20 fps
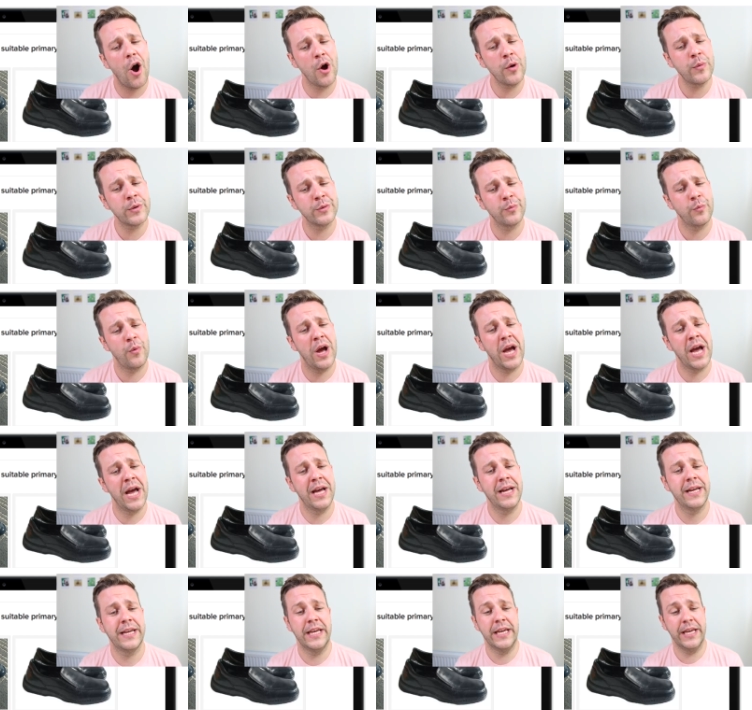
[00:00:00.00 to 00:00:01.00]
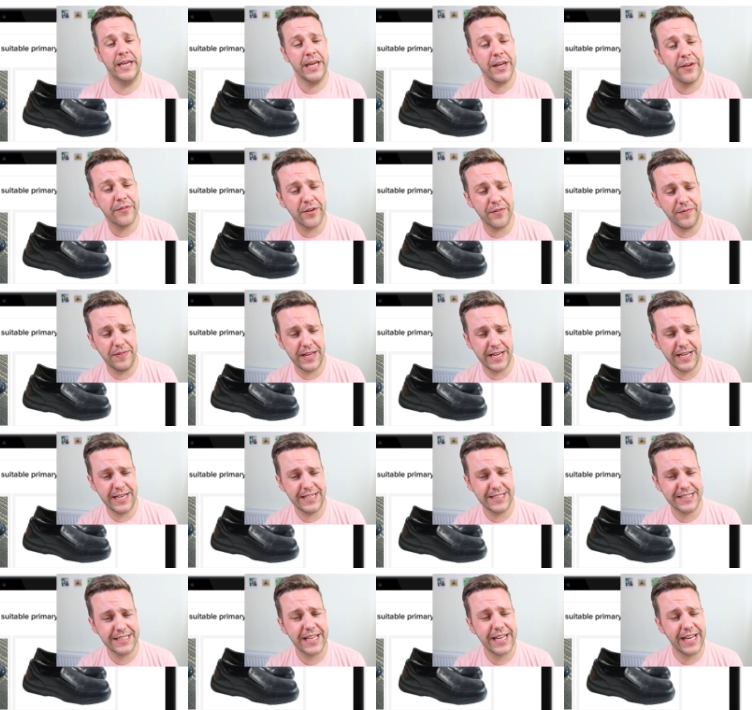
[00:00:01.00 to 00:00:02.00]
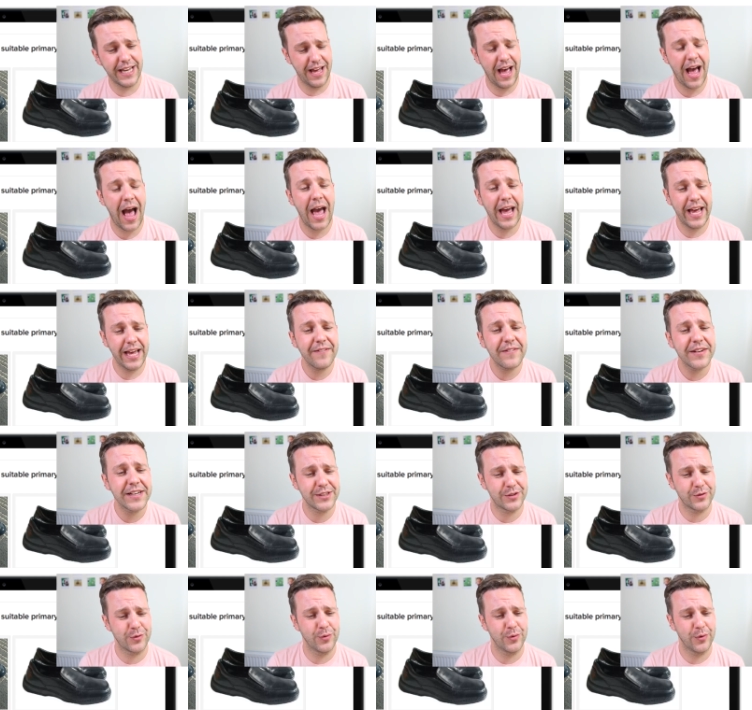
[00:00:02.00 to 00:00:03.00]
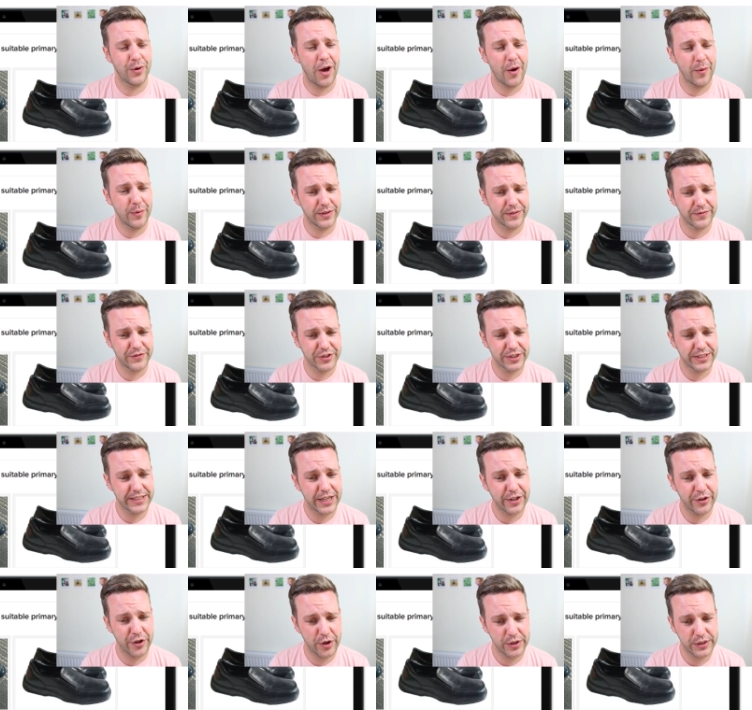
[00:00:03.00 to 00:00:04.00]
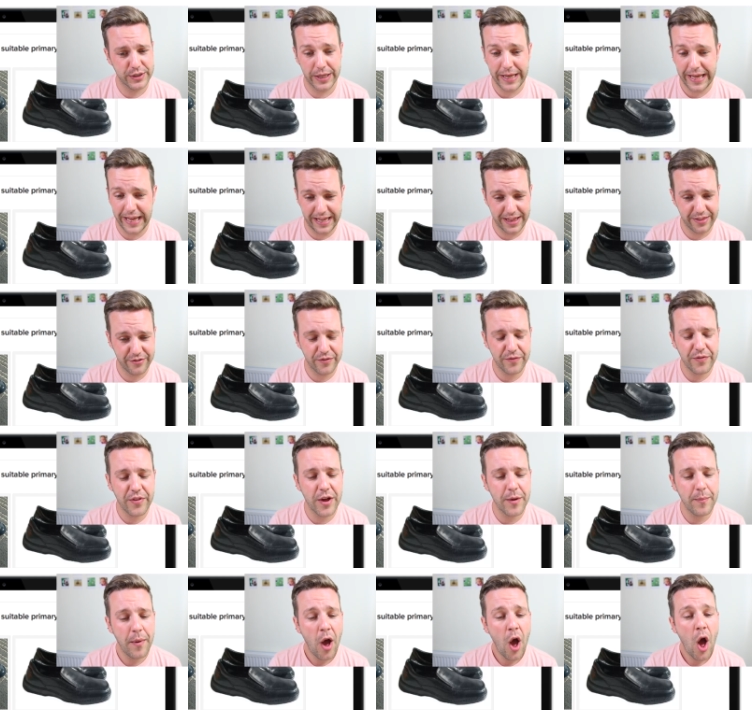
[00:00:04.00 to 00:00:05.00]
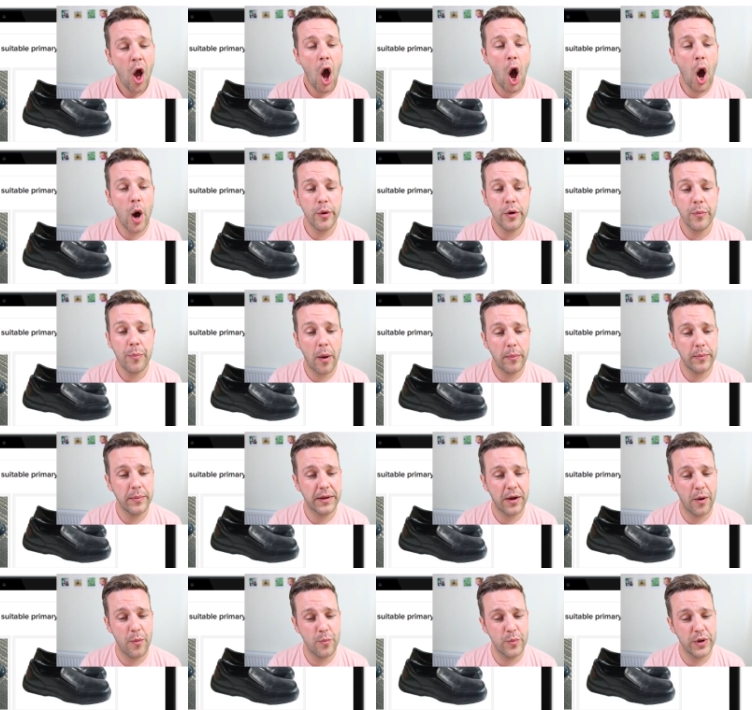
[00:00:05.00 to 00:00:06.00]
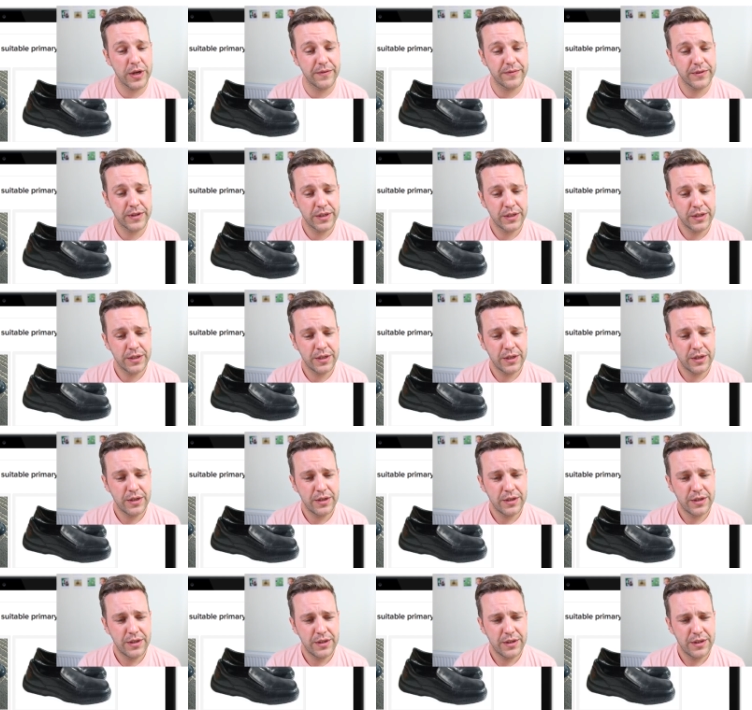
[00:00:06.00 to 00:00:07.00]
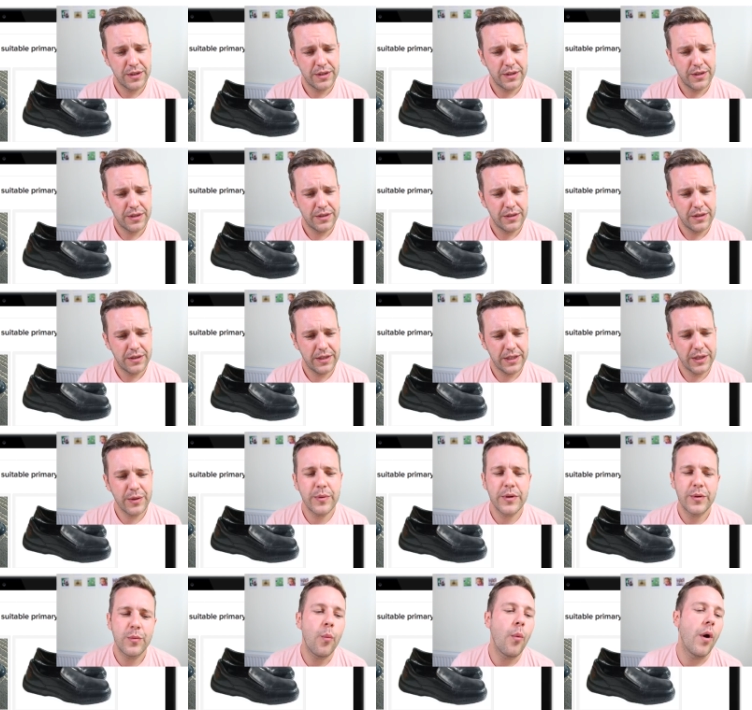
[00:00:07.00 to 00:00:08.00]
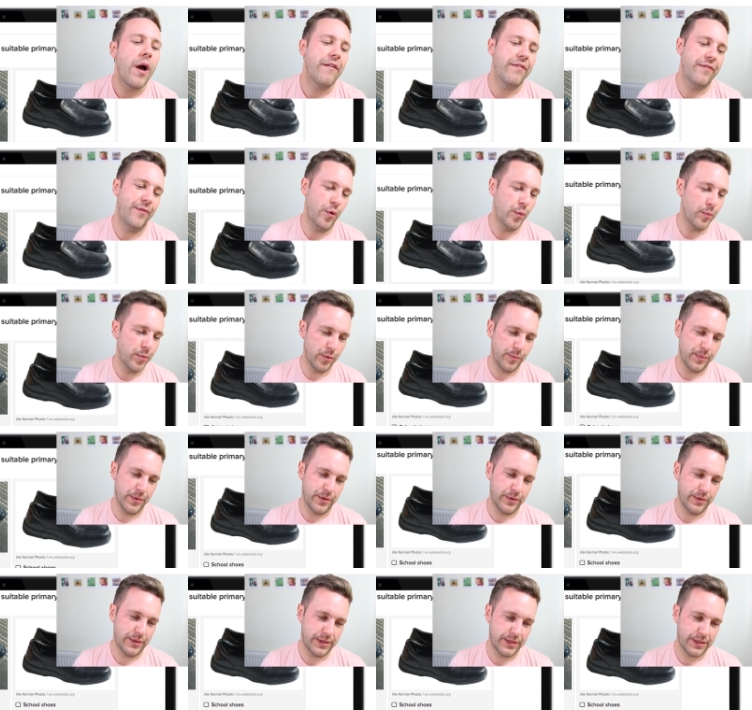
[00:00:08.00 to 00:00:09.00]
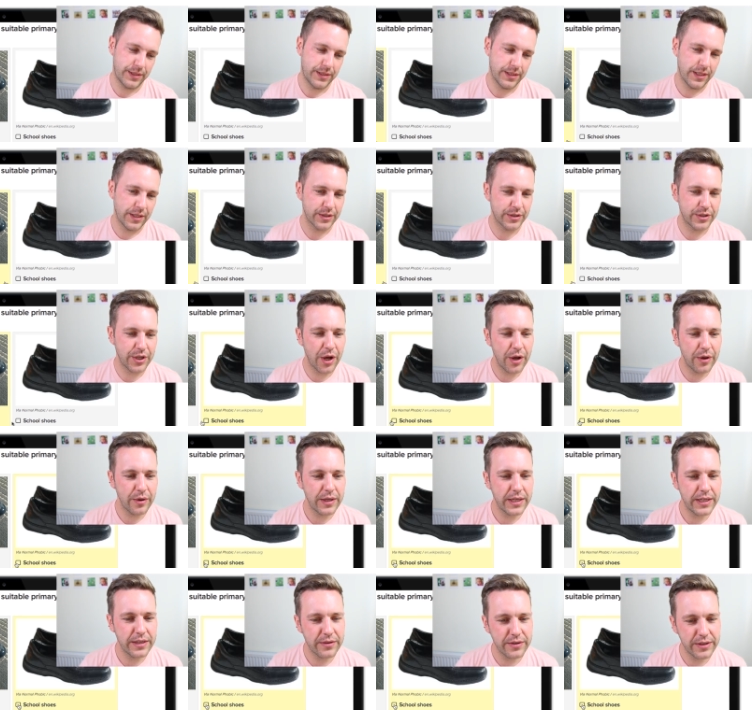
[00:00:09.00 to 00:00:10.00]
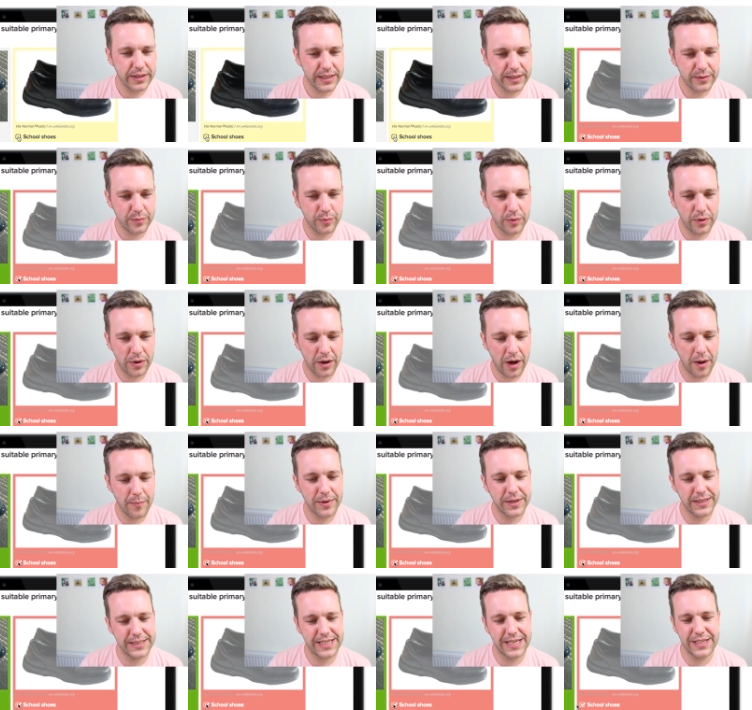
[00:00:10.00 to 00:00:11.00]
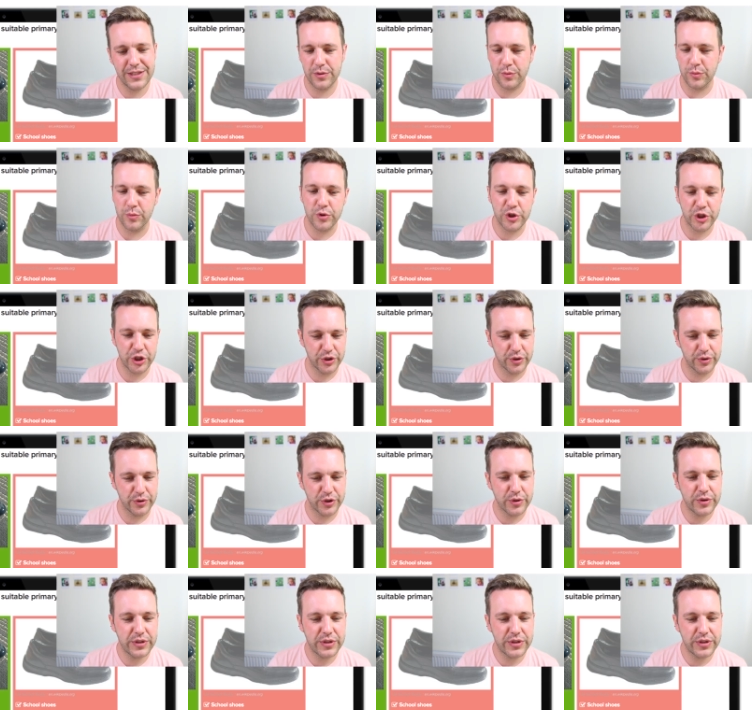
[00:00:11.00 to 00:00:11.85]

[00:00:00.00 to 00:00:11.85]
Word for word: I wouldn't wear either of these. Even at school, I would have just said no to either of them. I would have probably gone with, you wouldn't wear football boots. Like totally 90s, what? I'm gonna say school shoes.